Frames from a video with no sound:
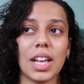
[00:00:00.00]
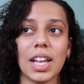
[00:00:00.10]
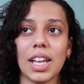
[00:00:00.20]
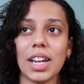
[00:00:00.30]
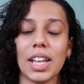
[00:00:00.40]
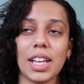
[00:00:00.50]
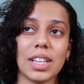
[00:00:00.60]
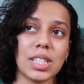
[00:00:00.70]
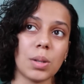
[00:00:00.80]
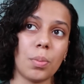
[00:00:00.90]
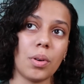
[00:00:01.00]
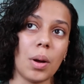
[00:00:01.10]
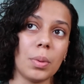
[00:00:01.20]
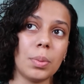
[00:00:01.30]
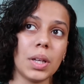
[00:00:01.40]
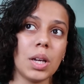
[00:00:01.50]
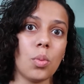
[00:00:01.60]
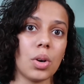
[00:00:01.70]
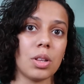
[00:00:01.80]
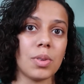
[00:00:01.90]
it is probably
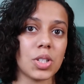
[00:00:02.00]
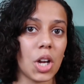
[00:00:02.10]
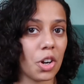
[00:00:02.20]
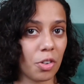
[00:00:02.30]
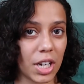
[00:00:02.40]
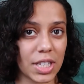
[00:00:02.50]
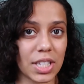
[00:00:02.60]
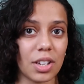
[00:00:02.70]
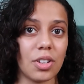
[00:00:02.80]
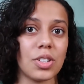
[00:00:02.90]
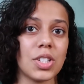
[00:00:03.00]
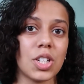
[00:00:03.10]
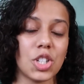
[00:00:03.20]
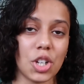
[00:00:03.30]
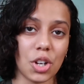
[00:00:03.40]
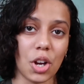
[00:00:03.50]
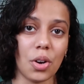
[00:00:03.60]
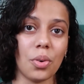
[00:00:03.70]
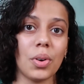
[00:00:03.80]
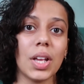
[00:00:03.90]
one of the most underrated skills to
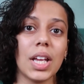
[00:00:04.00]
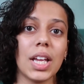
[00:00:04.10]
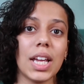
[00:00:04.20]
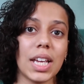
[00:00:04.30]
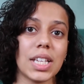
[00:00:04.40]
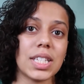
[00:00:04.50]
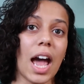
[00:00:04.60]
know is